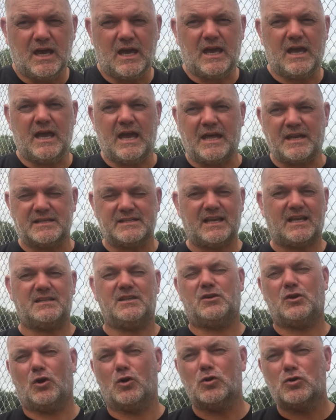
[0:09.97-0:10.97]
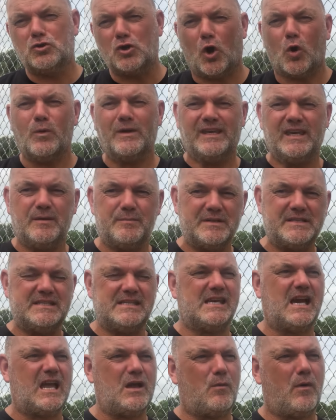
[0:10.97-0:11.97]
and it's actually called Goalkeeper
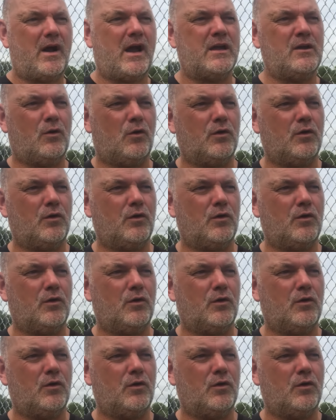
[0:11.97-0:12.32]
DIY,